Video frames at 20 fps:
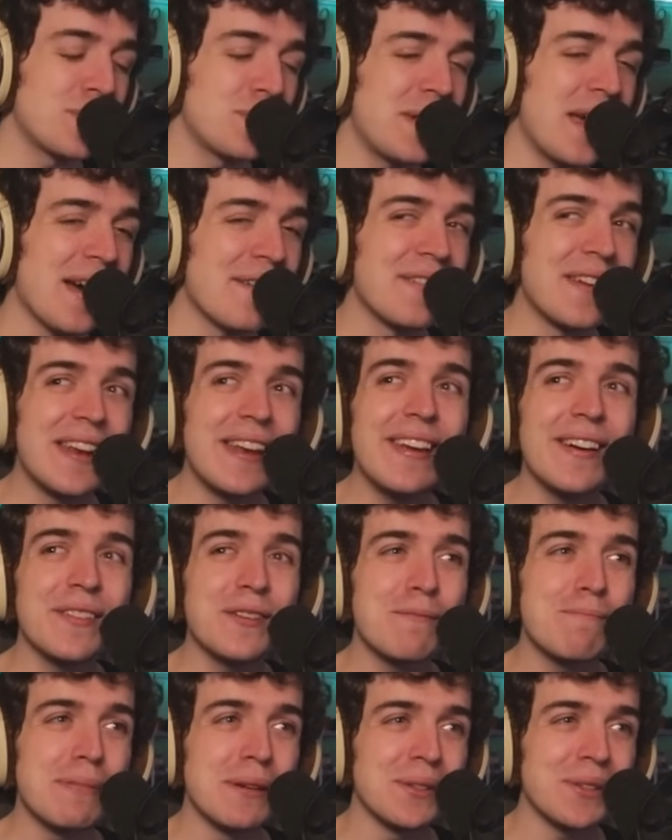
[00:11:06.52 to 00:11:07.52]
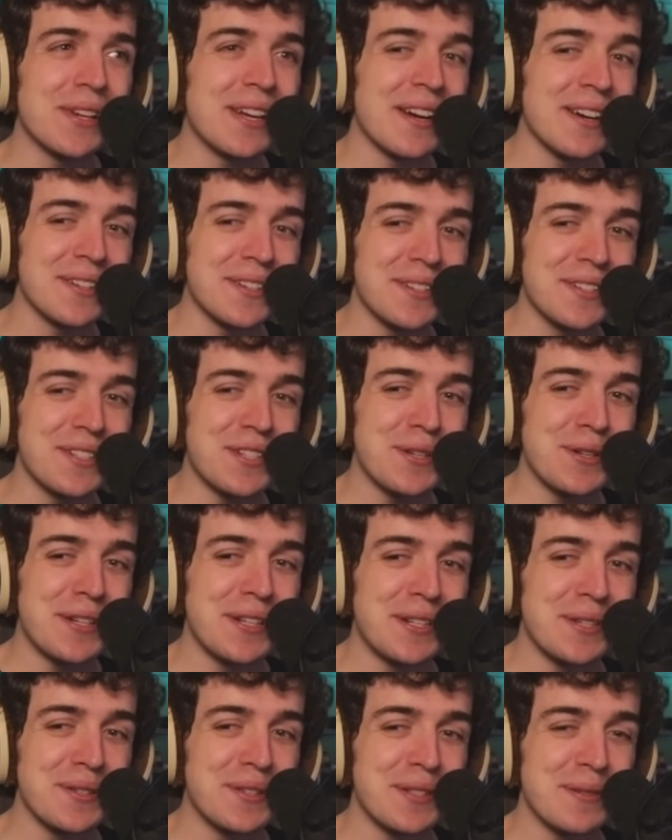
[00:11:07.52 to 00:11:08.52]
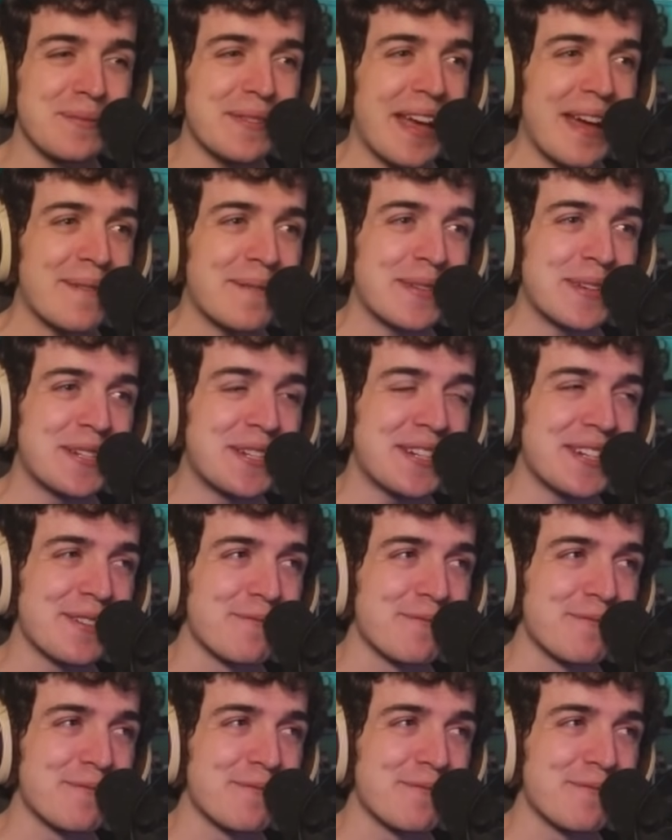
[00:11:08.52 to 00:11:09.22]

we have any other built characters who can do some damage,